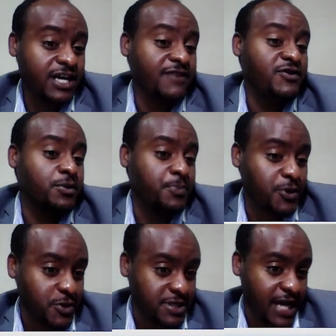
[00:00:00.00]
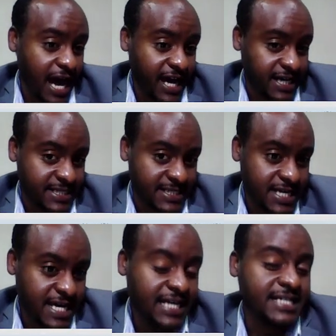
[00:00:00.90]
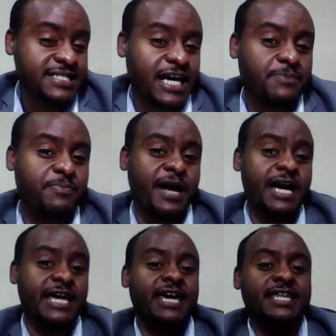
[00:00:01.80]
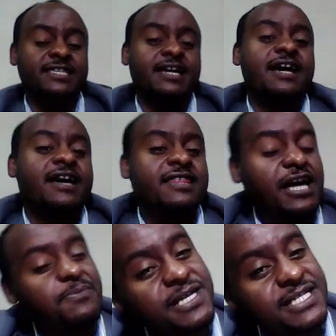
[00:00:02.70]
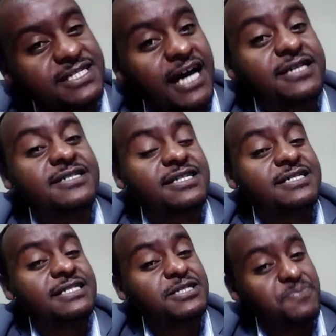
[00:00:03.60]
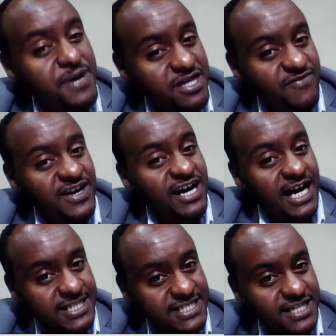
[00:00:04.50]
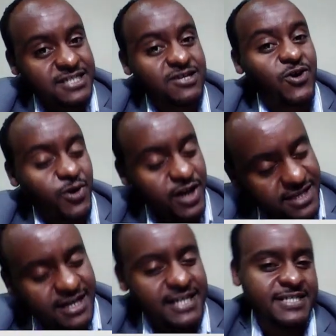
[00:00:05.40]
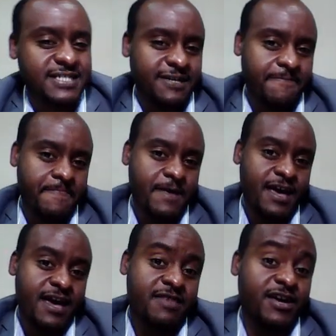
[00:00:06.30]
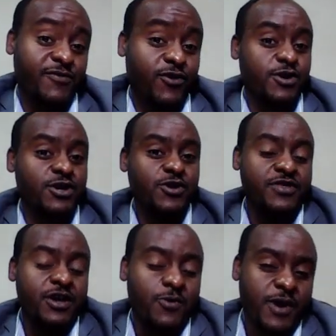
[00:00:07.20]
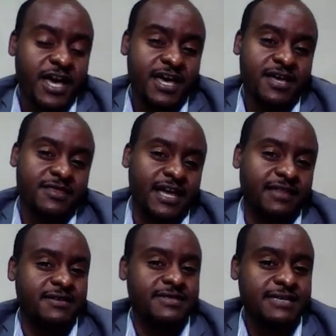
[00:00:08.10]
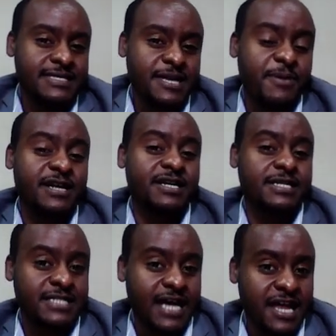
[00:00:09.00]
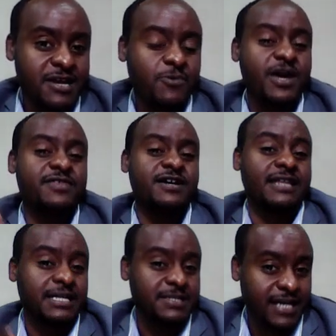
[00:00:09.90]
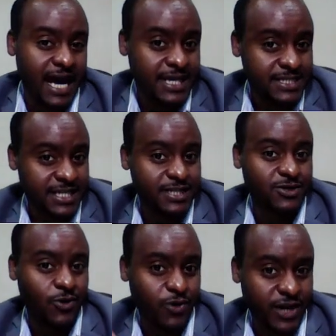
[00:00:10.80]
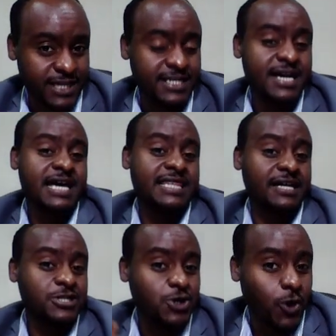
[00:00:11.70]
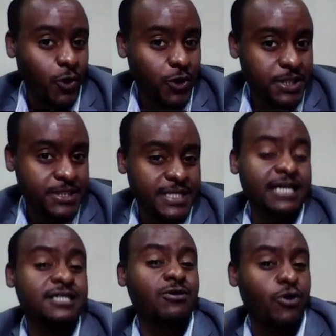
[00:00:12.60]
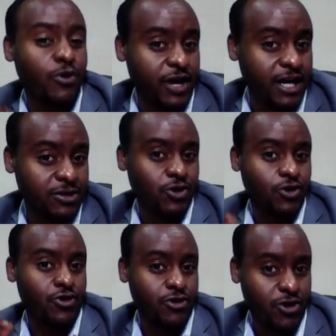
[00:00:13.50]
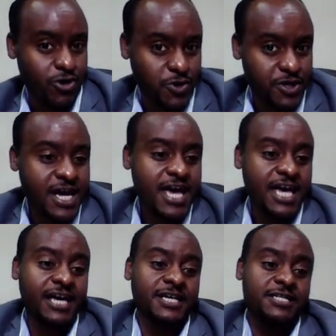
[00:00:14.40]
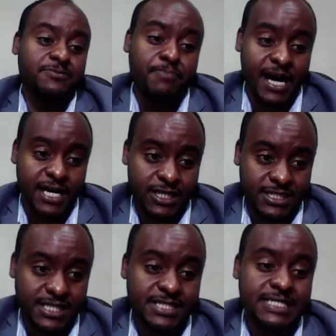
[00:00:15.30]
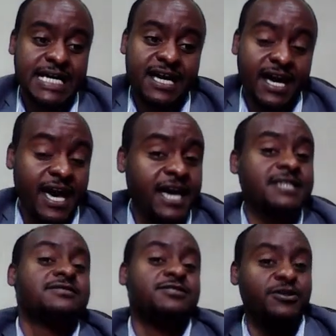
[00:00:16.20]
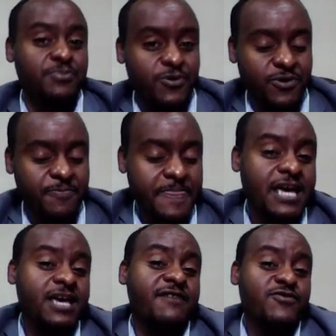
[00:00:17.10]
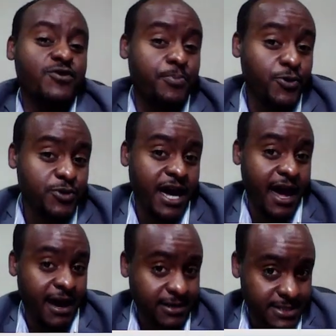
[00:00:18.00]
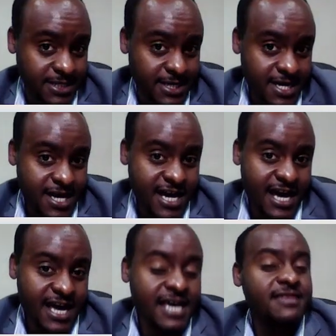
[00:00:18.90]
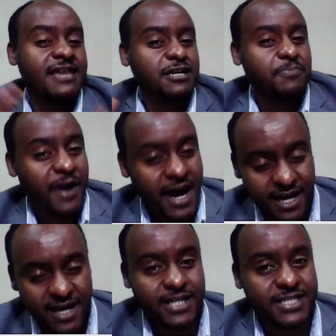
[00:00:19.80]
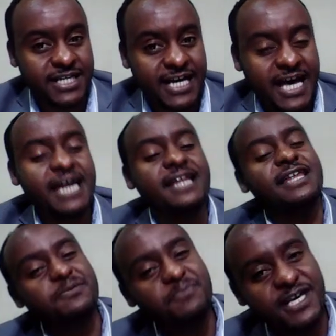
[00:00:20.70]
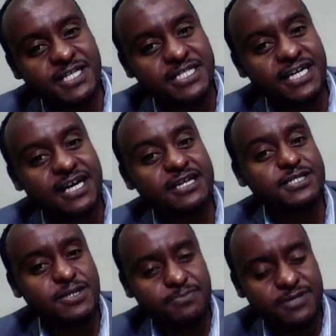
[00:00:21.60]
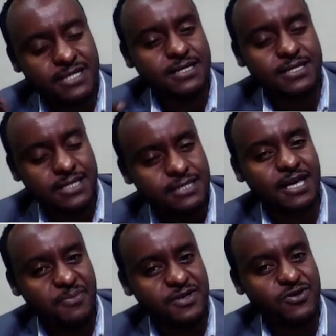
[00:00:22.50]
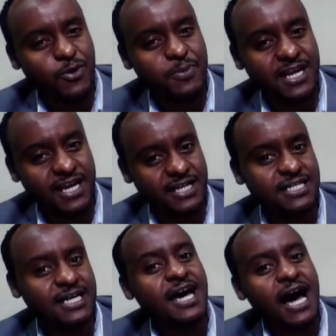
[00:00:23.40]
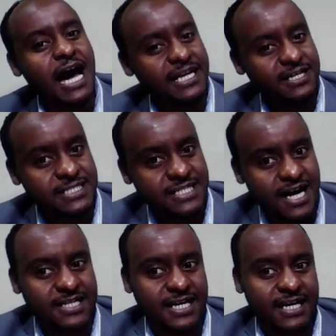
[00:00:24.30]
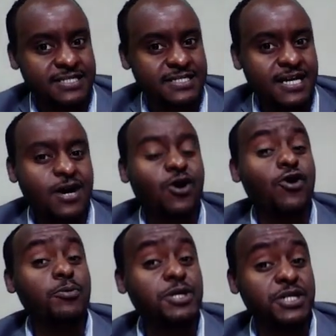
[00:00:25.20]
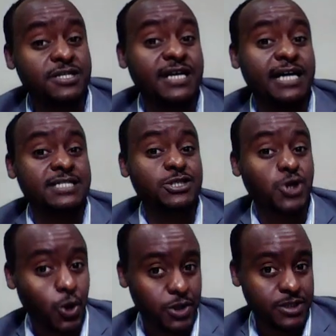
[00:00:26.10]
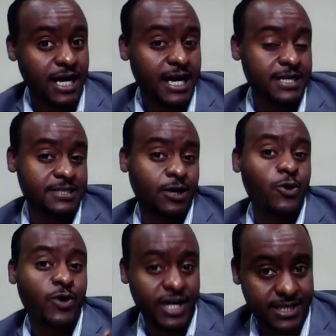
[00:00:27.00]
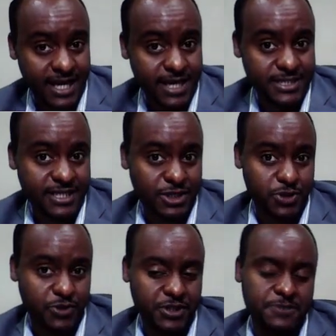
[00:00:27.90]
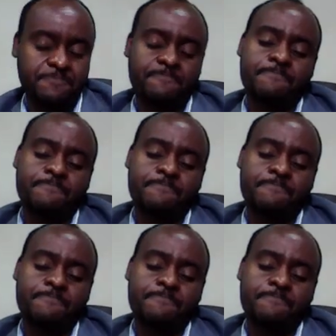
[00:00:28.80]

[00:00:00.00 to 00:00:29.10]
if you put X in that bracket, that means that specific answer is correct answer. Therefore, the way that the system understand whether that answer is correct, that choice is correct or not, is by this X symbol. If you put X in that bracket, and that means the system, this OpenEDX, understand that option, that choice as the correct answer choice.